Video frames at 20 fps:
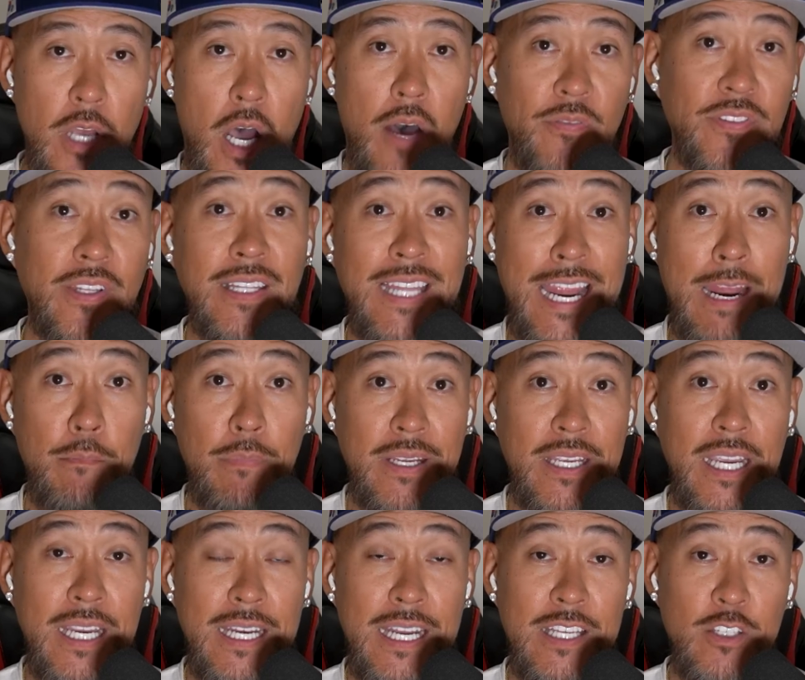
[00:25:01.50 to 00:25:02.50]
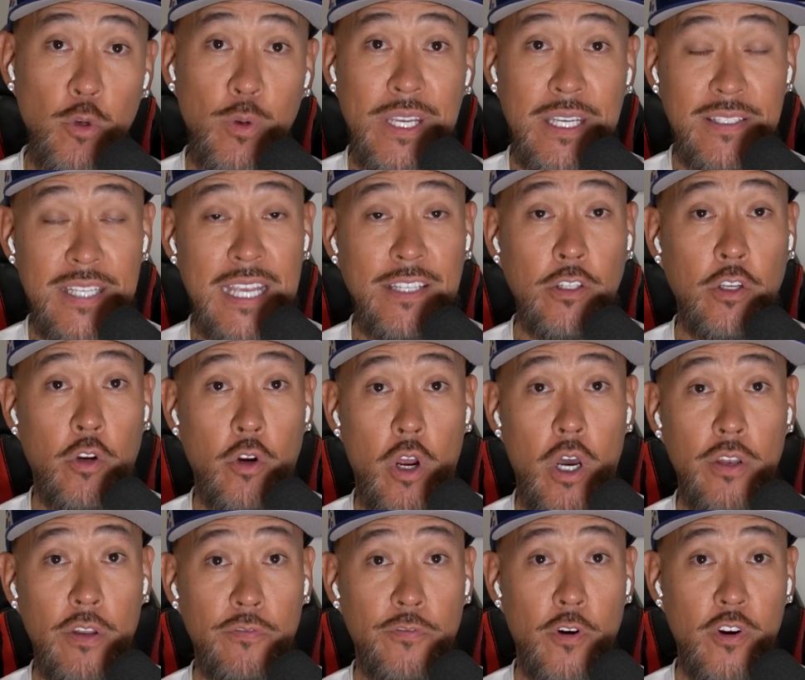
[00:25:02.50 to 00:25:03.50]
off the Lamborghini so he could take the girl
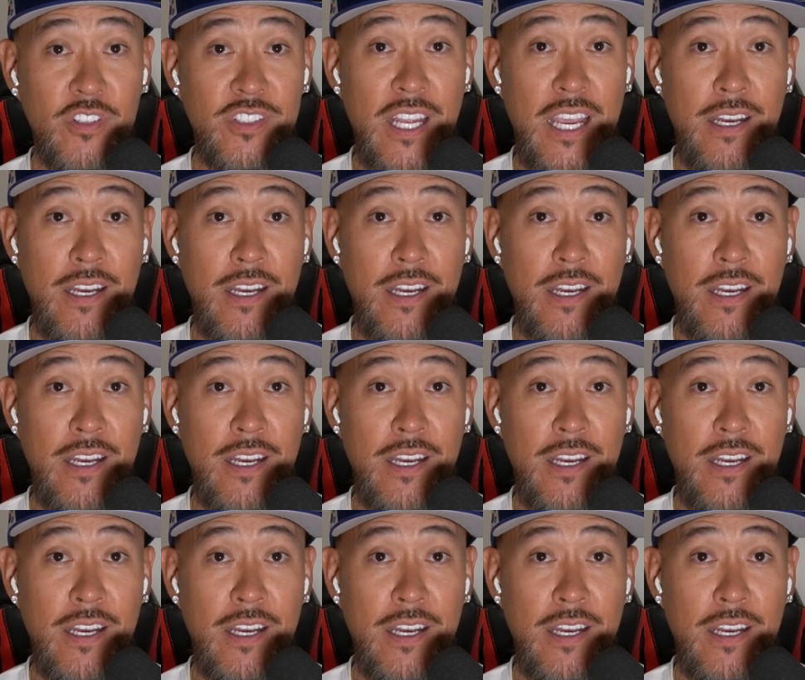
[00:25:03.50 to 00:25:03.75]
on the first